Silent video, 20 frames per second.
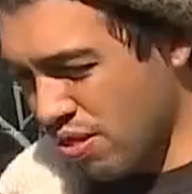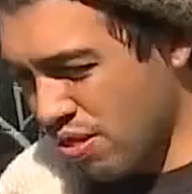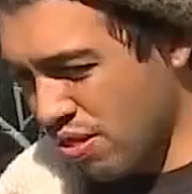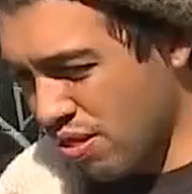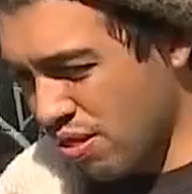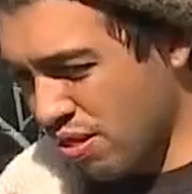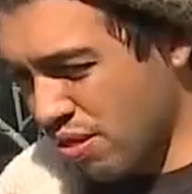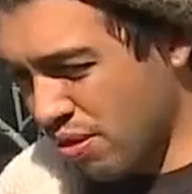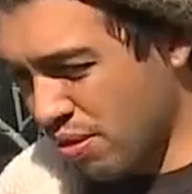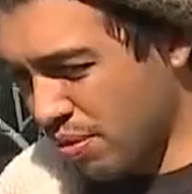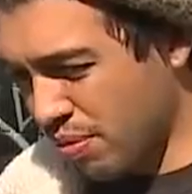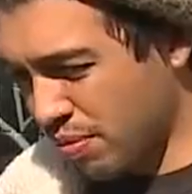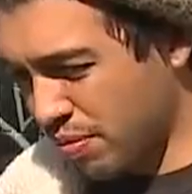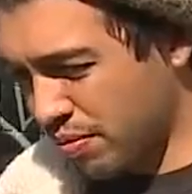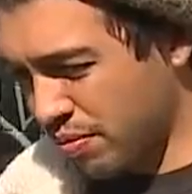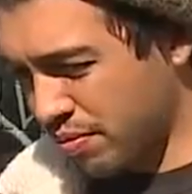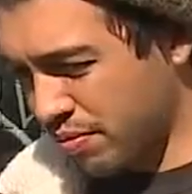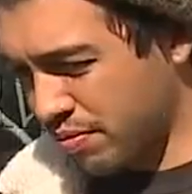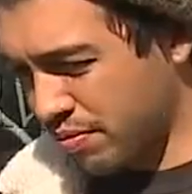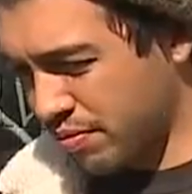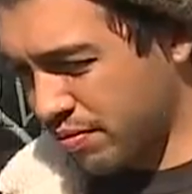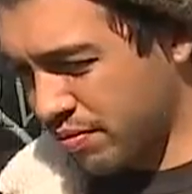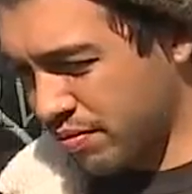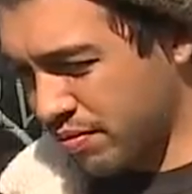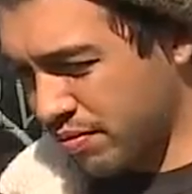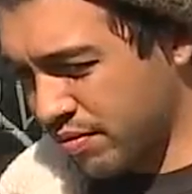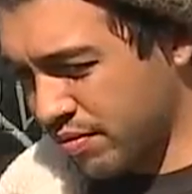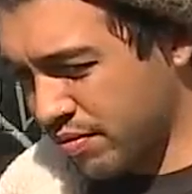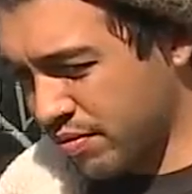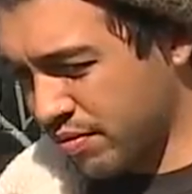
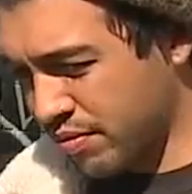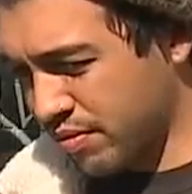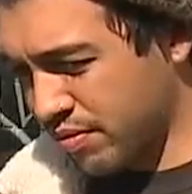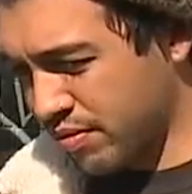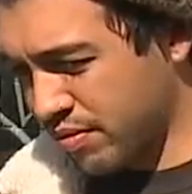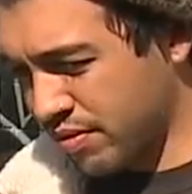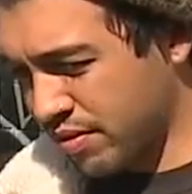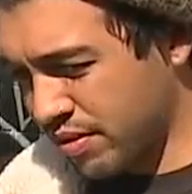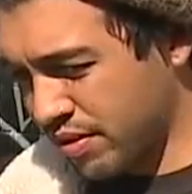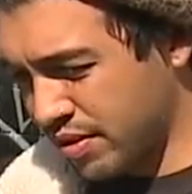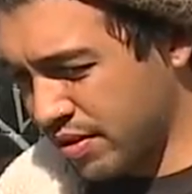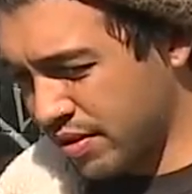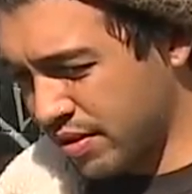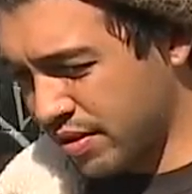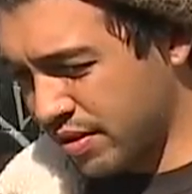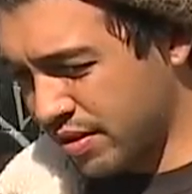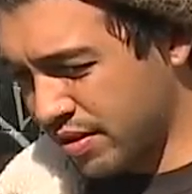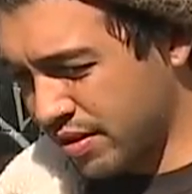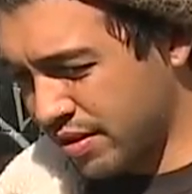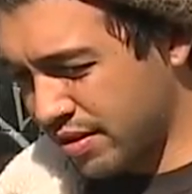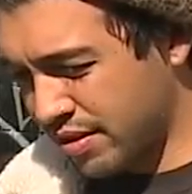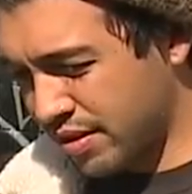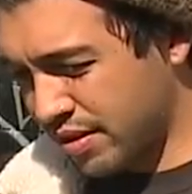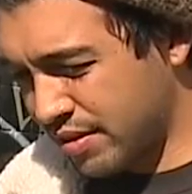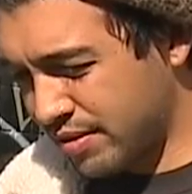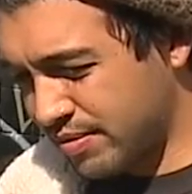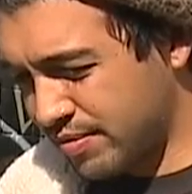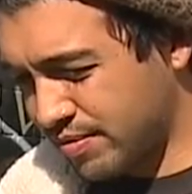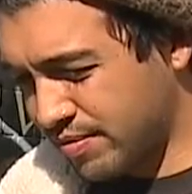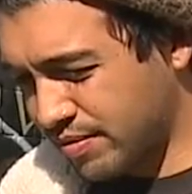
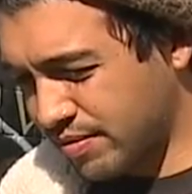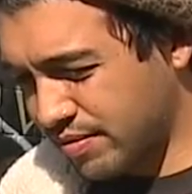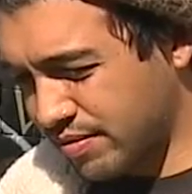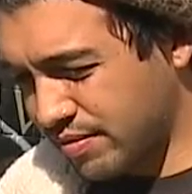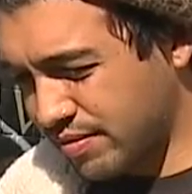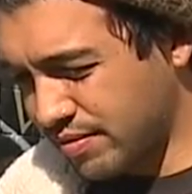No words are spoken by the person on screen.